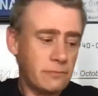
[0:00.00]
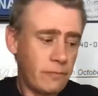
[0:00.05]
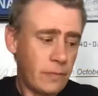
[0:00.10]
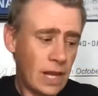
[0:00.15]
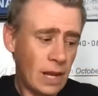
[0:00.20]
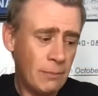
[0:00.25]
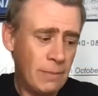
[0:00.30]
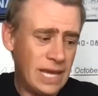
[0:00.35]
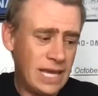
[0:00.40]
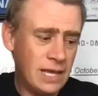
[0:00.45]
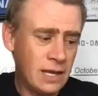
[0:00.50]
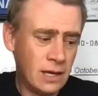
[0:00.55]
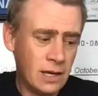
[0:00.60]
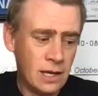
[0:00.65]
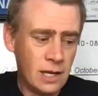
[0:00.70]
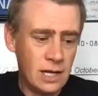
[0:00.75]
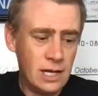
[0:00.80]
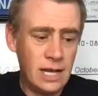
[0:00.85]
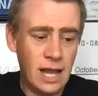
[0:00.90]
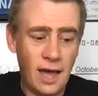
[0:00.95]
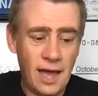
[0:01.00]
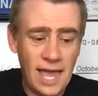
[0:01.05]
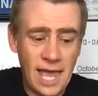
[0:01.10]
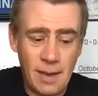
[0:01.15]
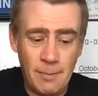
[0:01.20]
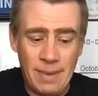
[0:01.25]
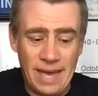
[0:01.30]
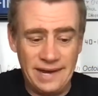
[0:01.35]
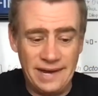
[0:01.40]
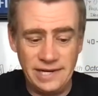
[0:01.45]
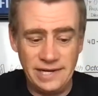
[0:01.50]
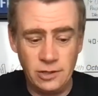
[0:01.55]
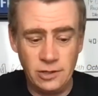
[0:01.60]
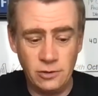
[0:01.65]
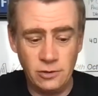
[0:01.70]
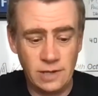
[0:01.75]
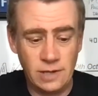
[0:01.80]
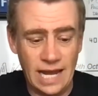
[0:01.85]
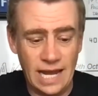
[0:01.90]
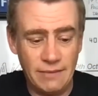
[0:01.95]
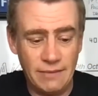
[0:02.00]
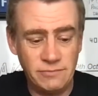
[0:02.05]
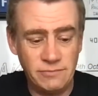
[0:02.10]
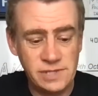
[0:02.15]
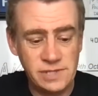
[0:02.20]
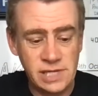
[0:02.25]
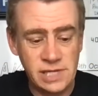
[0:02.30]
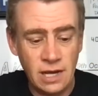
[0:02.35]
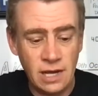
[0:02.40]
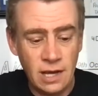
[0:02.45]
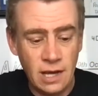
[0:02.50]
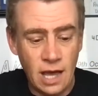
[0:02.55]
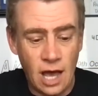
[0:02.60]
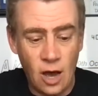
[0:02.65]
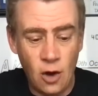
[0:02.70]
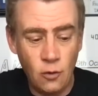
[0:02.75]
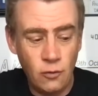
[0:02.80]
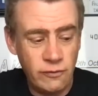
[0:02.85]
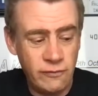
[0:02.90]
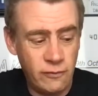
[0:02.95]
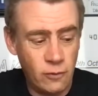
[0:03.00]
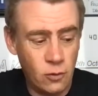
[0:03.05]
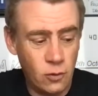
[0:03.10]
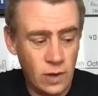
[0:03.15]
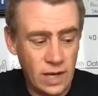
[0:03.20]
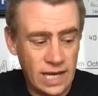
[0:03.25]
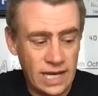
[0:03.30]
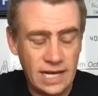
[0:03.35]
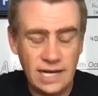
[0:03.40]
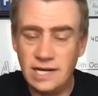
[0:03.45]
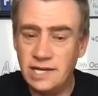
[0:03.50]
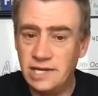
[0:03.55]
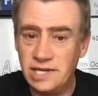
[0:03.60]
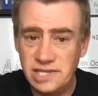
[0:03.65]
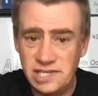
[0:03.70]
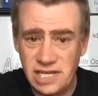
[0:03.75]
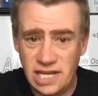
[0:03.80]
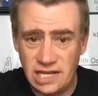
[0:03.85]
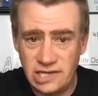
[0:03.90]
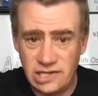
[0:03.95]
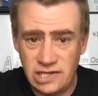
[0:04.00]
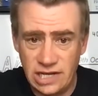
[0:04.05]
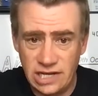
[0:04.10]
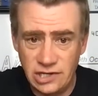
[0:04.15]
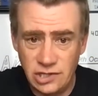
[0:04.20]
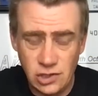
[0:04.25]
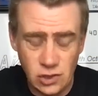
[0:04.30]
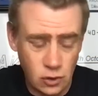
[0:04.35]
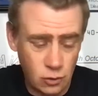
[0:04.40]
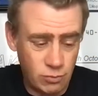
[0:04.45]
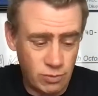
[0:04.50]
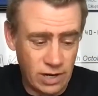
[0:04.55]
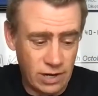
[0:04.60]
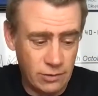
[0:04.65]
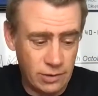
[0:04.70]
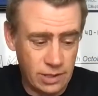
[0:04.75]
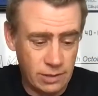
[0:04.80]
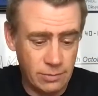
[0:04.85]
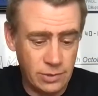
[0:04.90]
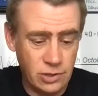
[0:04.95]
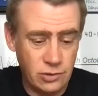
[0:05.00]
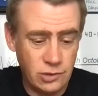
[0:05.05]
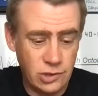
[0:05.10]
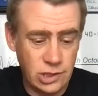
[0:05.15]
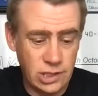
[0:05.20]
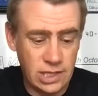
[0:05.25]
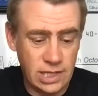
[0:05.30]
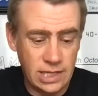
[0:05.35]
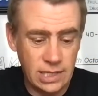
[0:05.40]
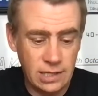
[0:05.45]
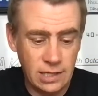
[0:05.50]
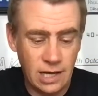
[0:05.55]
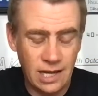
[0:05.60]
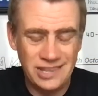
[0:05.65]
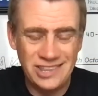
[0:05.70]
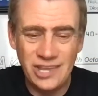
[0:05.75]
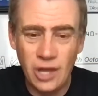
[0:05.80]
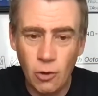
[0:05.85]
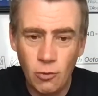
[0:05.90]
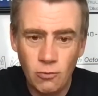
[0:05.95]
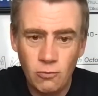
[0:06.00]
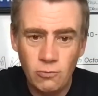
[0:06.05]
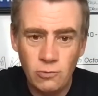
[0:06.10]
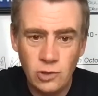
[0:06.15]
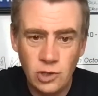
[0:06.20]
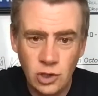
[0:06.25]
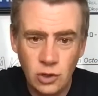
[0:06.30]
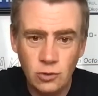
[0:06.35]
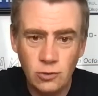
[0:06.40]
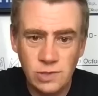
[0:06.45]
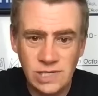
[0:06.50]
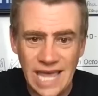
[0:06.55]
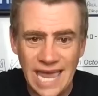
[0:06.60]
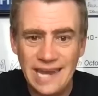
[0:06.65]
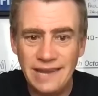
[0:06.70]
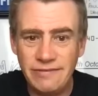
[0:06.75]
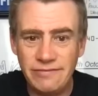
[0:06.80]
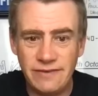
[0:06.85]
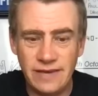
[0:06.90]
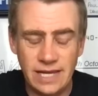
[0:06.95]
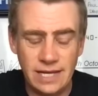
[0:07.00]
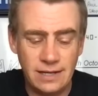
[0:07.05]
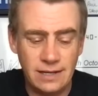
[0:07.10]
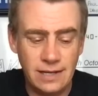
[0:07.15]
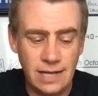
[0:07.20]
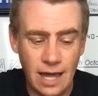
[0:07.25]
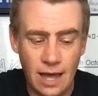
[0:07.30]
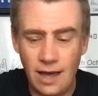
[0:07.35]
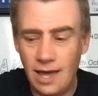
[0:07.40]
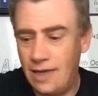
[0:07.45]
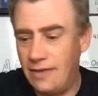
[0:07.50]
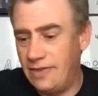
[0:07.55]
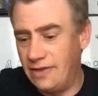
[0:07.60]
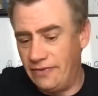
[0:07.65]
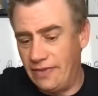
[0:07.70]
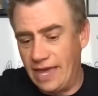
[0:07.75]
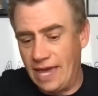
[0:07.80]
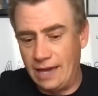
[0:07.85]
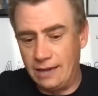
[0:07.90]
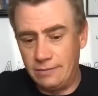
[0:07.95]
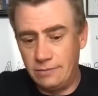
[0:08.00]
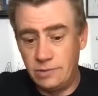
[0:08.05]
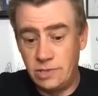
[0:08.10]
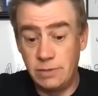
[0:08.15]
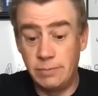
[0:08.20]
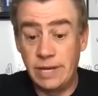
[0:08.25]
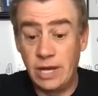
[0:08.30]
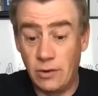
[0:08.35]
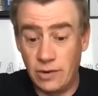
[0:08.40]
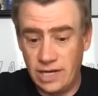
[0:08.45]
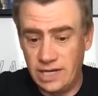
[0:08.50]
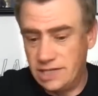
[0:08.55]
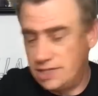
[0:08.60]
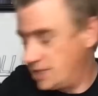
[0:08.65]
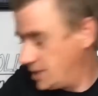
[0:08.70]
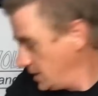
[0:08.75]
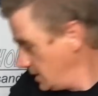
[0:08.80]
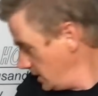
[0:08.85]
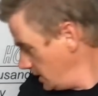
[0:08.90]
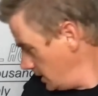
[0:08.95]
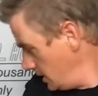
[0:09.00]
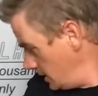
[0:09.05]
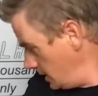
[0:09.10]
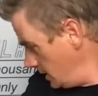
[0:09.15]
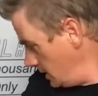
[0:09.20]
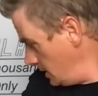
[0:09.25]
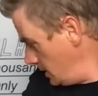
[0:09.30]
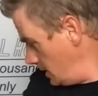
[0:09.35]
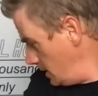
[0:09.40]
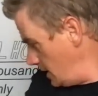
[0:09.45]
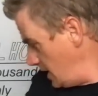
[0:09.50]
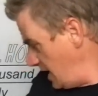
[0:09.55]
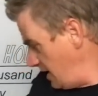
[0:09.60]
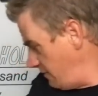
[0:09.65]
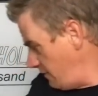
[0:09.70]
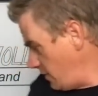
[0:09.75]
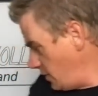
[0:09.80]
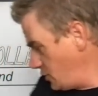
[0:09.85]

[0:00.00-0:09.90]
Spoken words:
me lighter banded hook lengths, 014 and 16 Super LWG. I don't use anything lighter than that, to be honest. If I